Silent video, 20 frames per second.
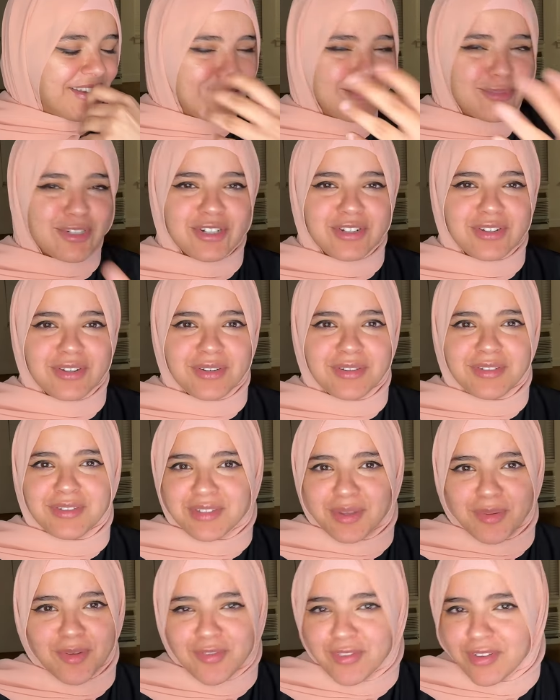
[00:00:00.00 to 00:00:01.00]
and I'm sure
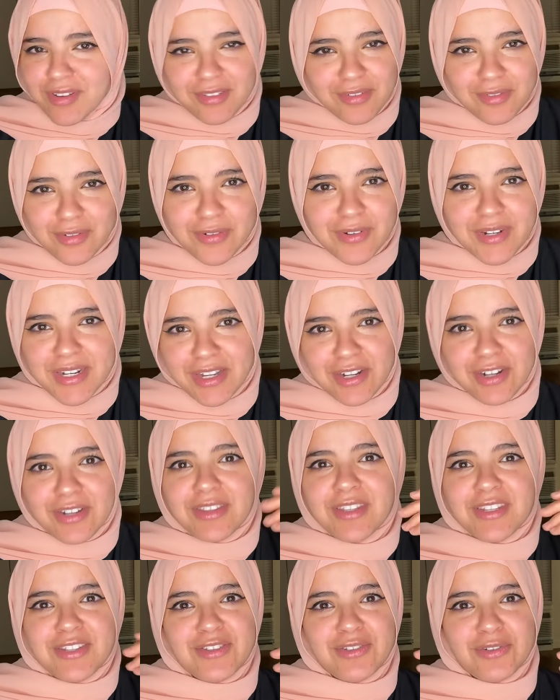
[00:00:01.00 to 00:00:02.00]
some of you have already
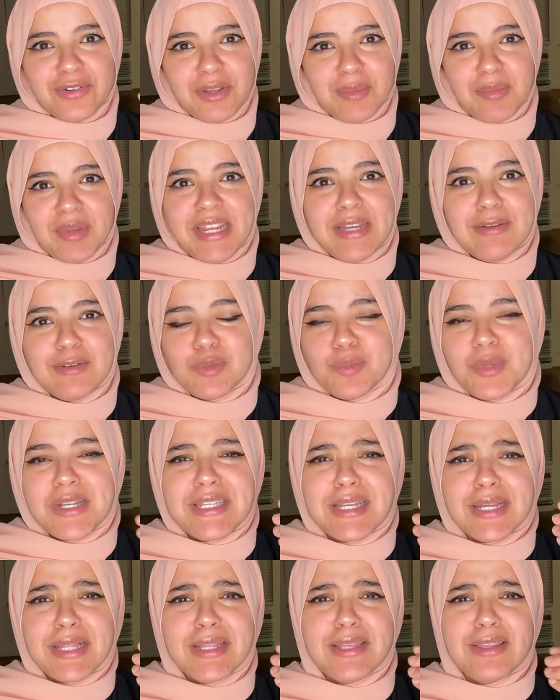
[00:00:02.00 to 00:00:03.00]
heard this story, but he was
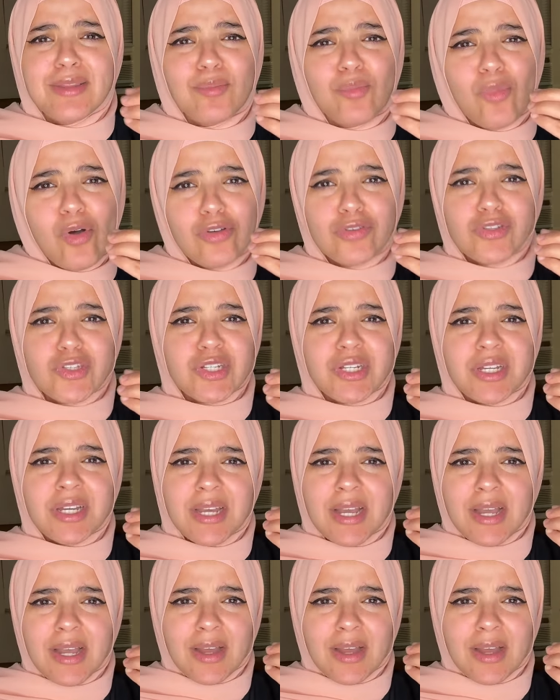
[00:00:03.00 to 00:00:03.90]
basically the most